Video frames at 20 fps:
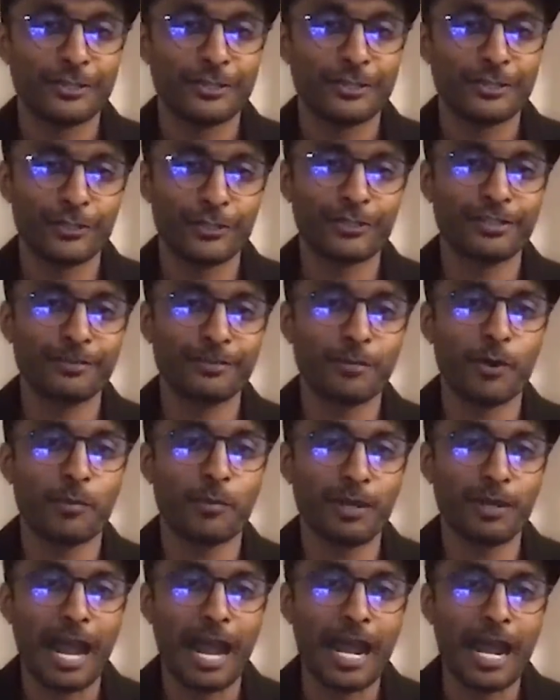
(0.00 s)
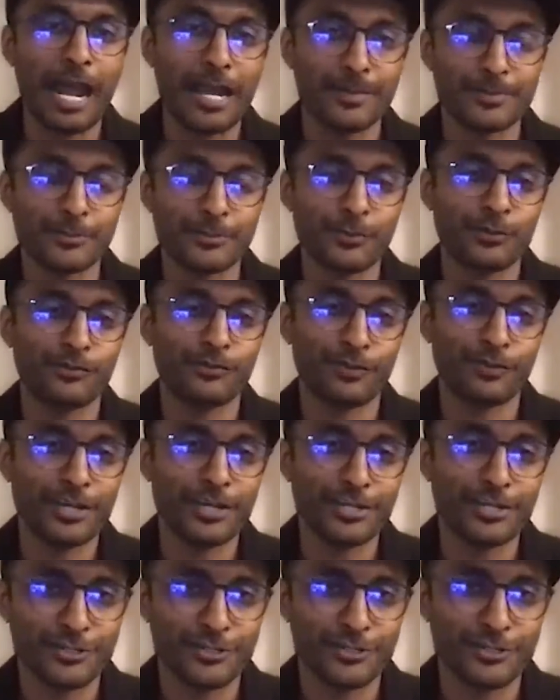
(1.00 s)
you're in the mobile apps
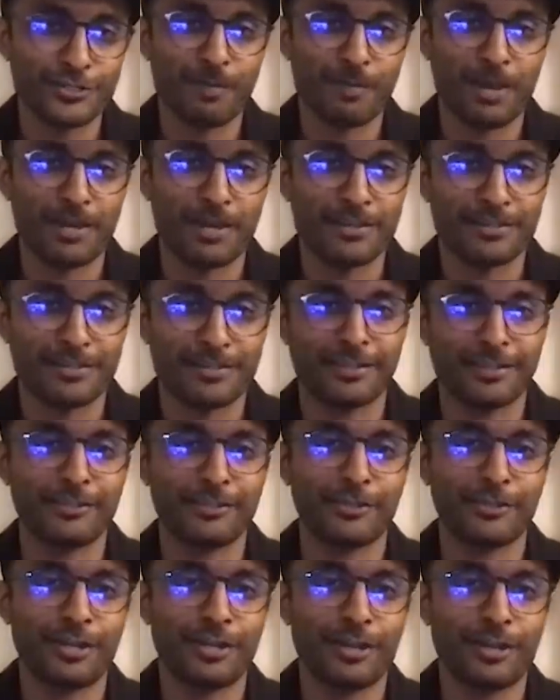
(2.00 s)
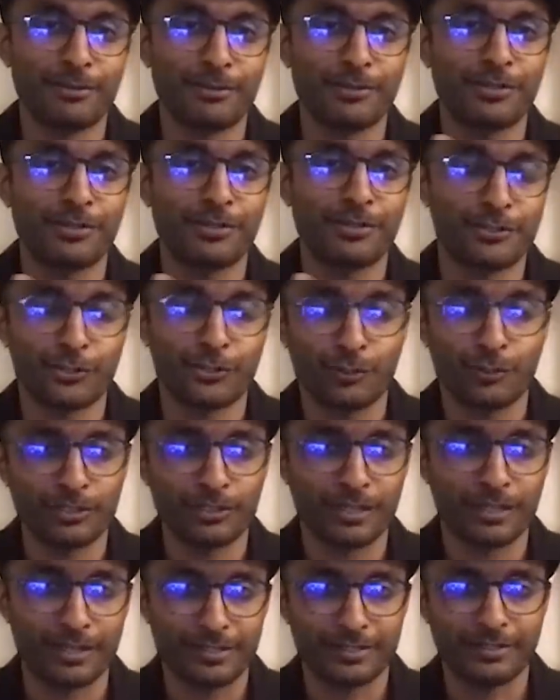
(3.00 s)
notification space, and you're able to control
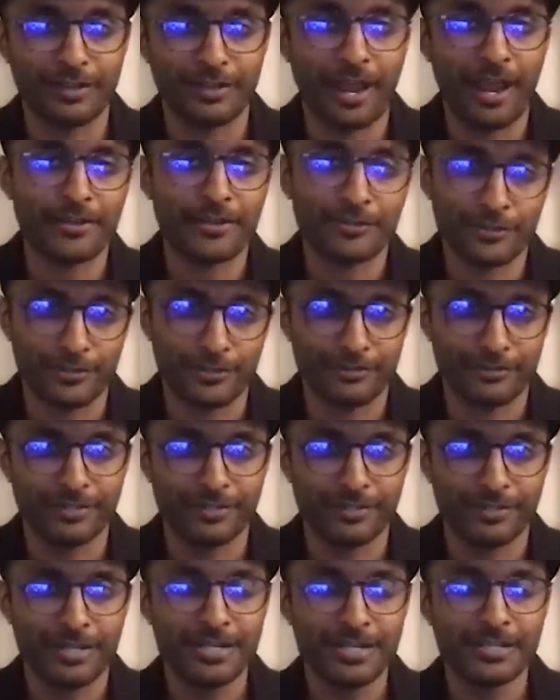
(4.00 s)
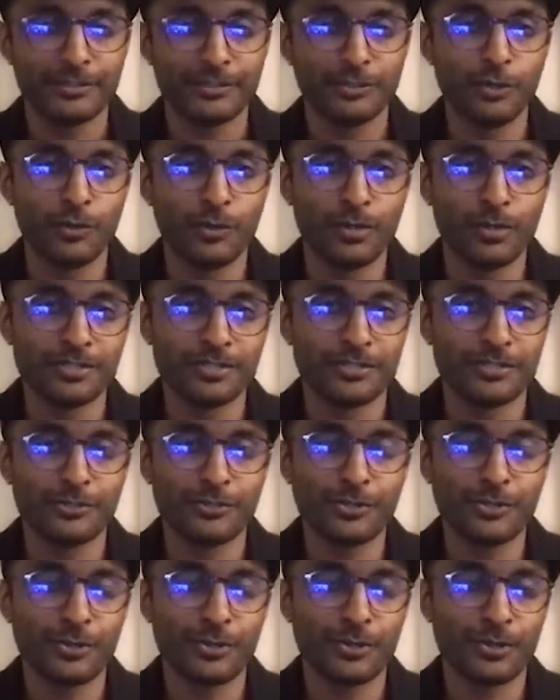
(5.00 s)
that narrative. No one, you
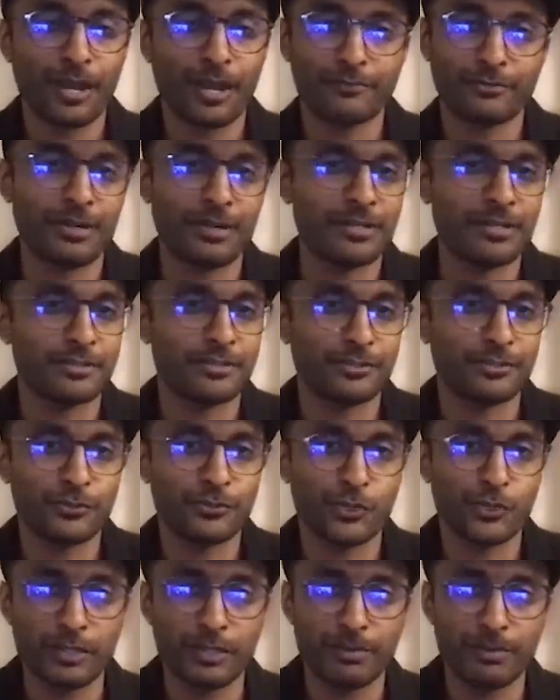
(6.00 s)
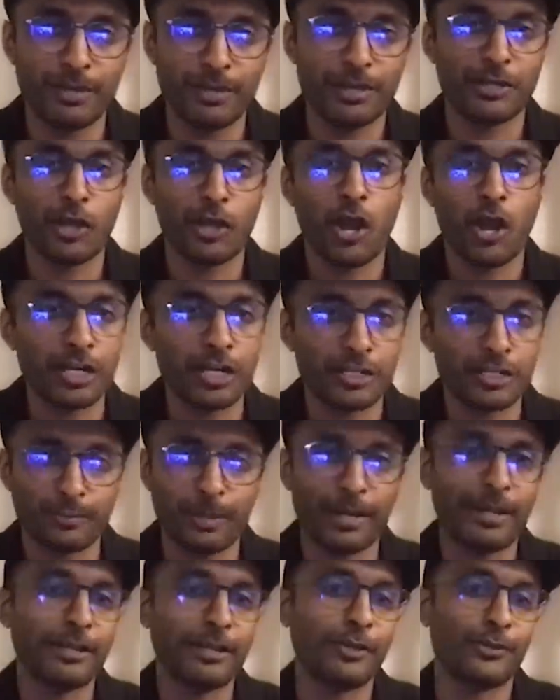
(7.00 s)
don't have to answer to Gmail or
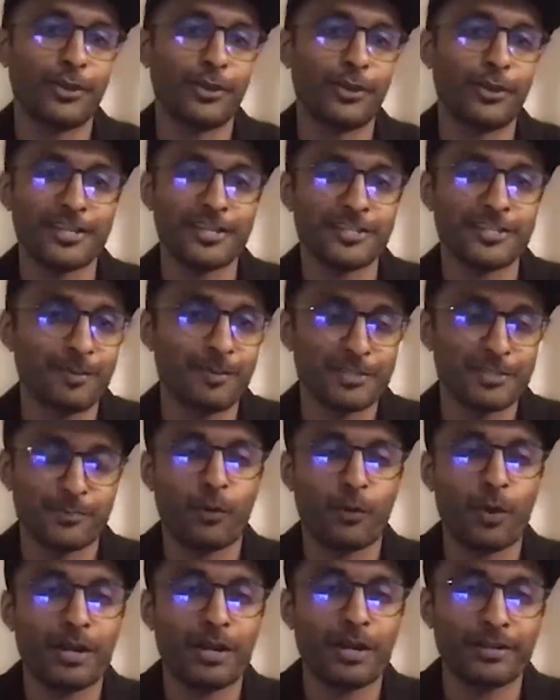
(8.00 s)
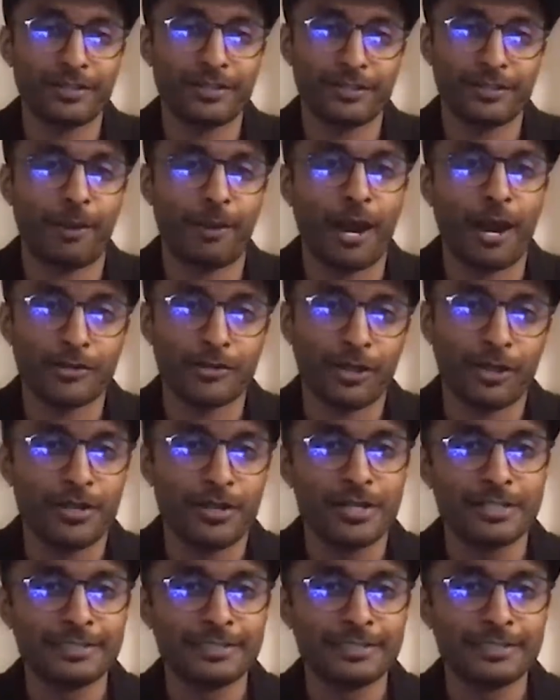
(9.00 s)
Hotmail or your SMS provider about